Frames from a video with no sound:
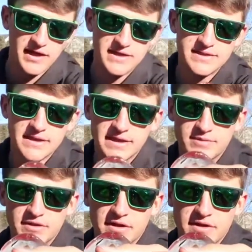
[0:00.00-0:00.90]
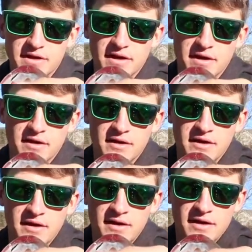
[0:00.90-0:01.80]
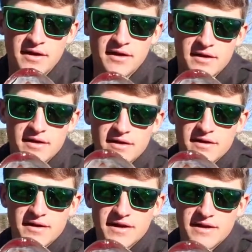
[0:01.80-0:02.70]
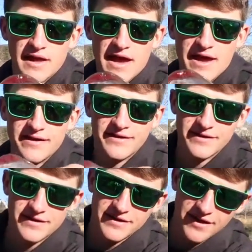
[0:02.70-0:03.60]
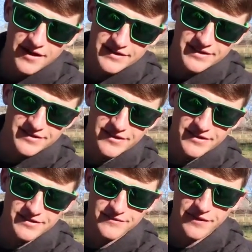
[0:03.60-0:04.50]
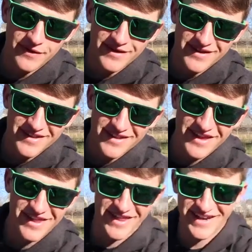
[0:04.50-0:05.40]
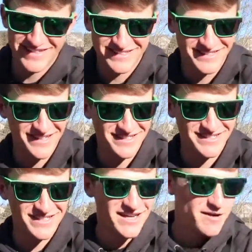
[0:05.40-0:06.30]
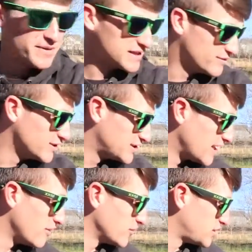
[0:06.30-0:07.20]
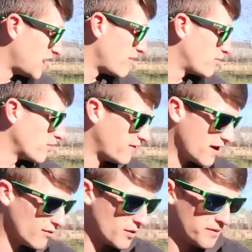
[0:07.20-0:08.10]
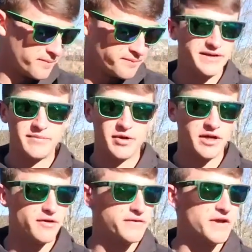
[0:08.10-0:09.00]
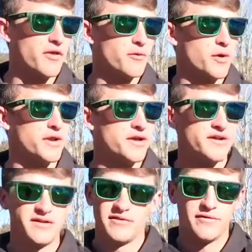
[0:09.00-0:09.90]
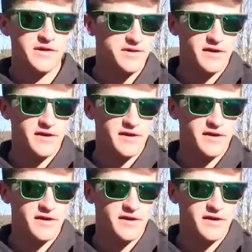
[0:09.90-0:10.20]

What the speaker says: his lips right there. Look at that. Gosh, that's awesome. That is crazy. But I switched that little shad profile one. I did break off the other one right